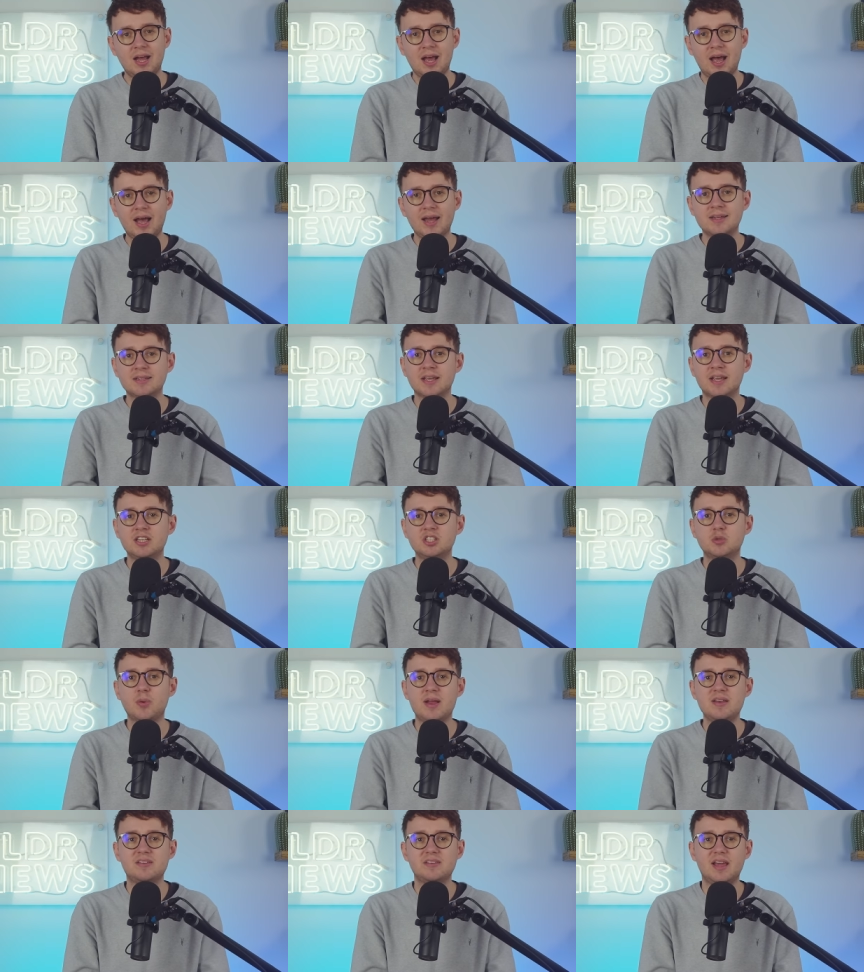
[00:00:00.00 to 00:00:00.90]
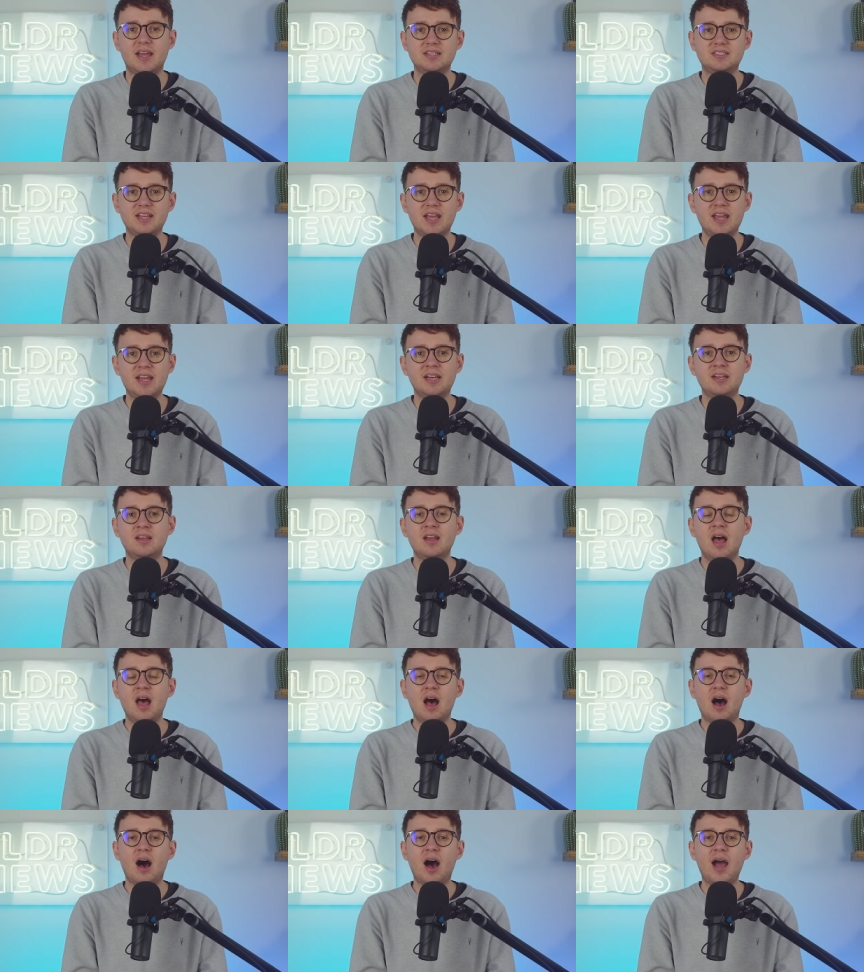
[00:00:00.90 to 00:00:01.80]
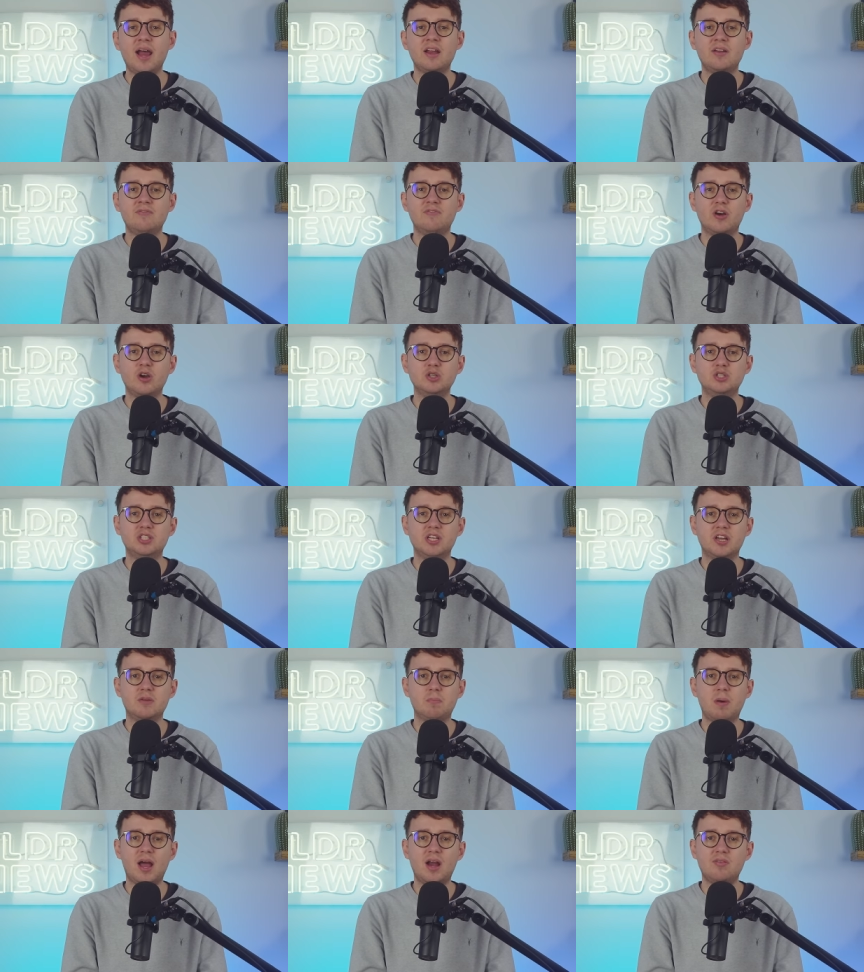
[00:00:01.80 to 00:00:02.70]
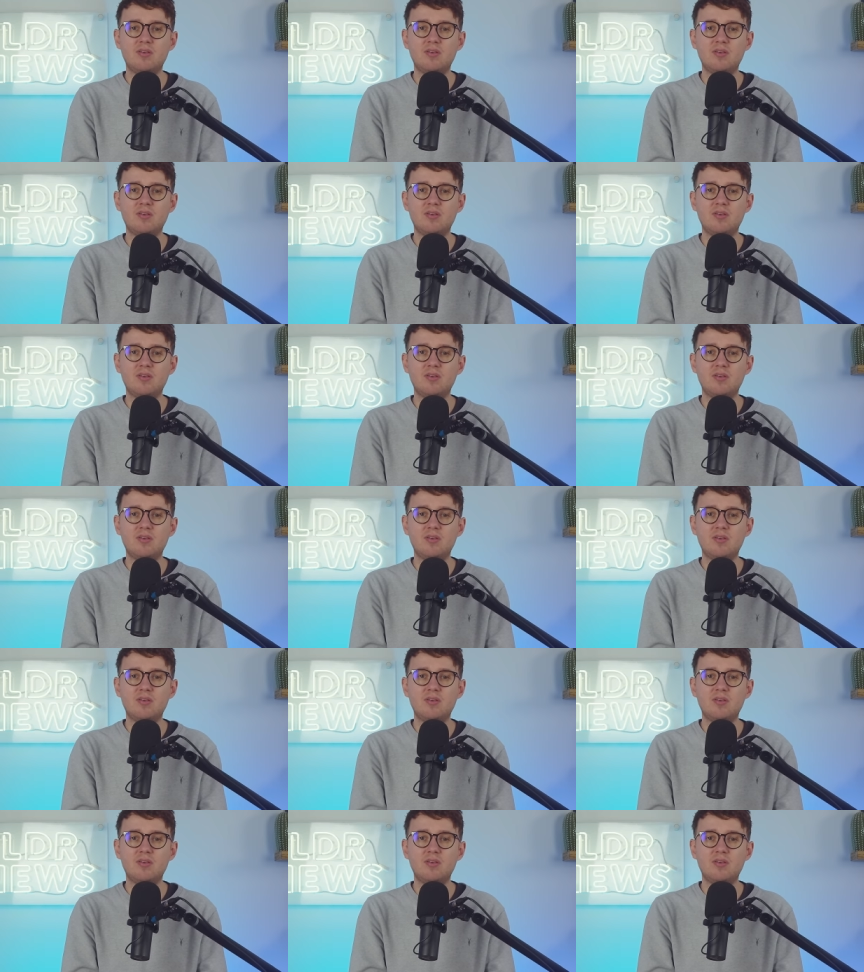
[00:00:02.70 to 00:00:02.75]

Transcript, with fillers: And in 2018, Ireland voted by